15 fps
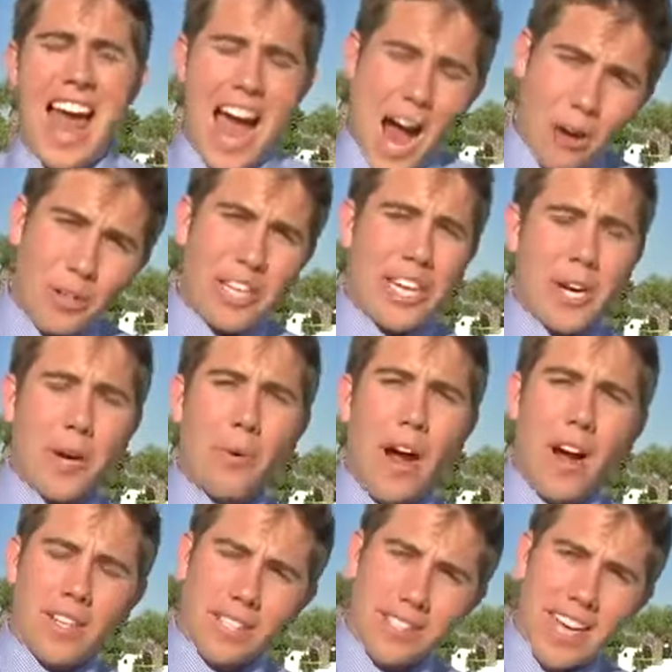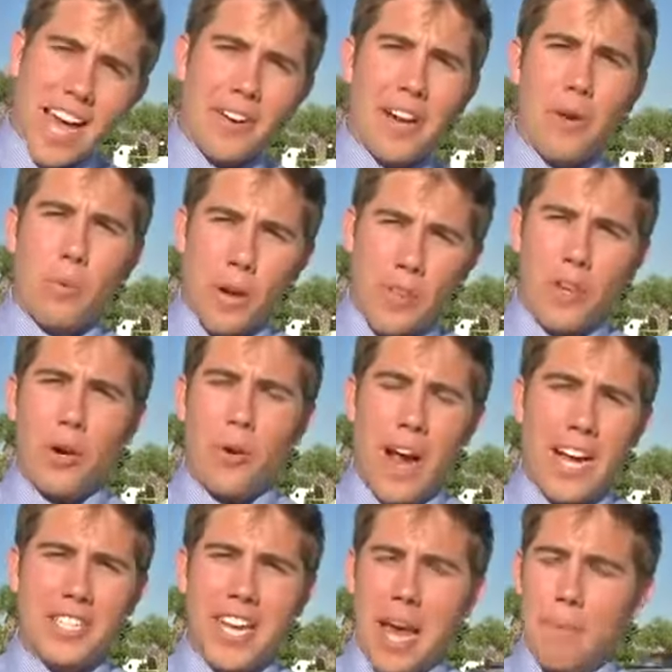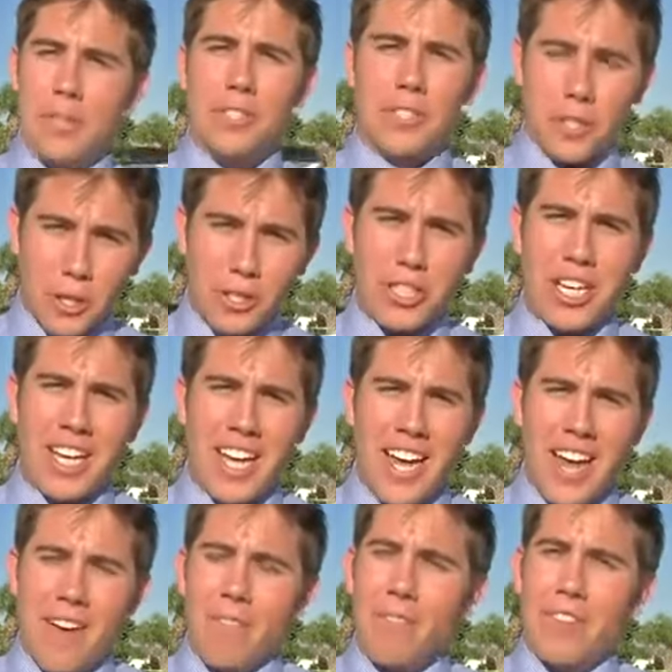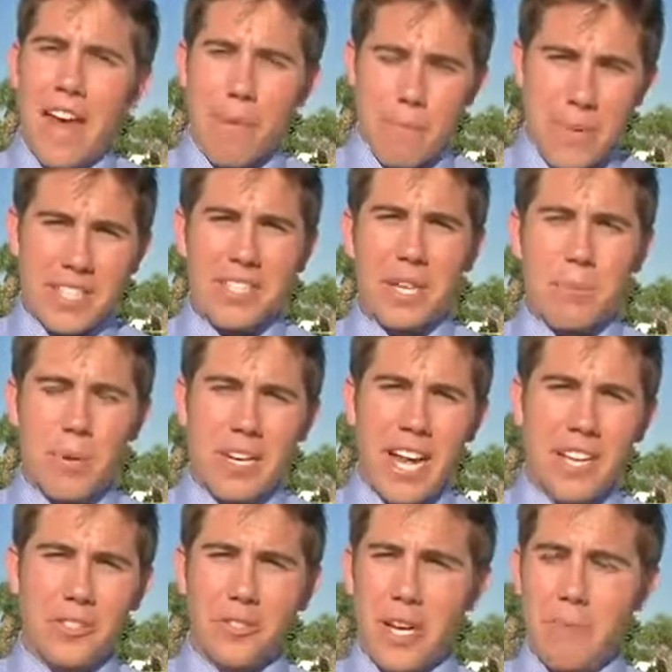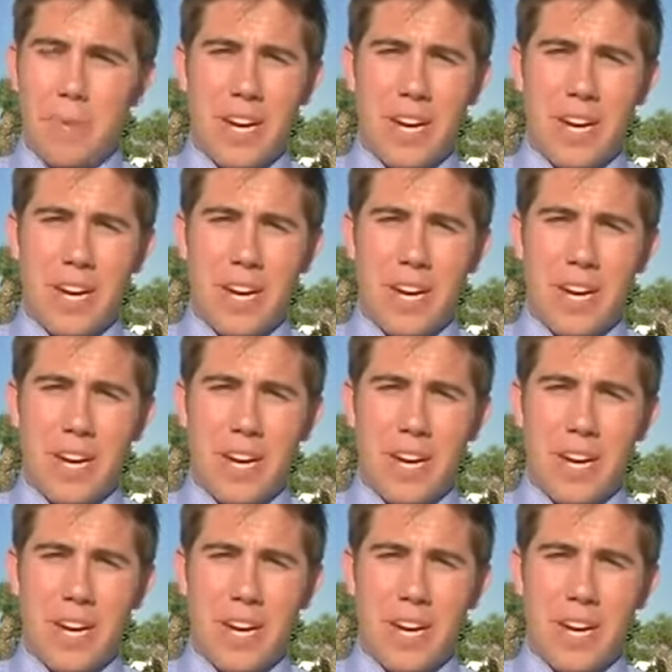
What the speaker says: out here on Saturday when the crash happened searching for that missing pedestrian.